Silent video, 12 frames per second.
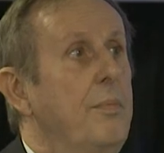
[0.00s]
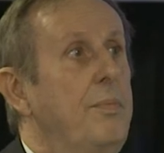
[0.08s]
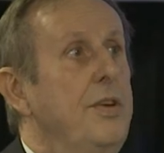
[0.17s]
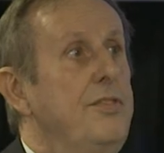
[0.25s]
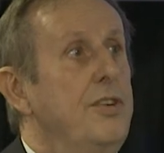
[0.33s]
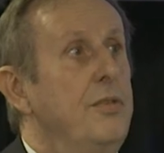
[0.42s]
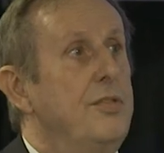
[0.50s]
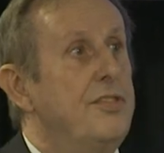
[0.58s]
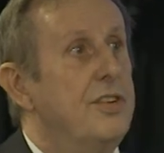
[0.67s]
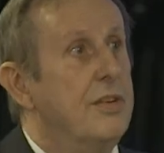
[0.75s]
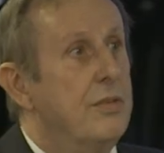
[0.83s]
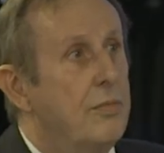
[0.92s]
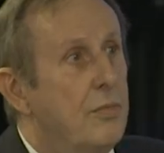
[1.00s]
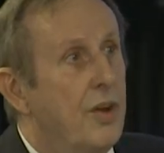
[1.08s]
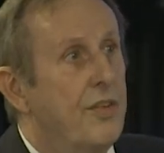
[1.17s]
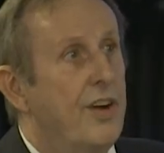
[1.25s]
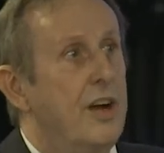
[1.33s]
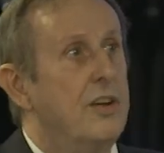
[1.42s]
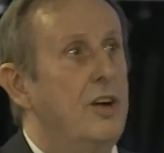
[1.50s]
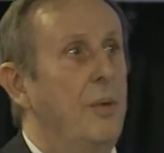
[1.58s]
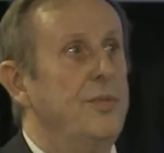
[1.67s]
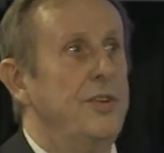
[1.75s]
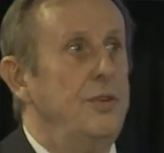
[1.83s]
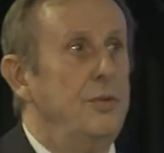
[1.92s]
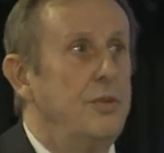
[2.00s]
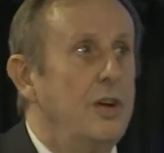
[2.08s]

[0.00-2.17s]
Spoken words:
produced one of our COPs, a new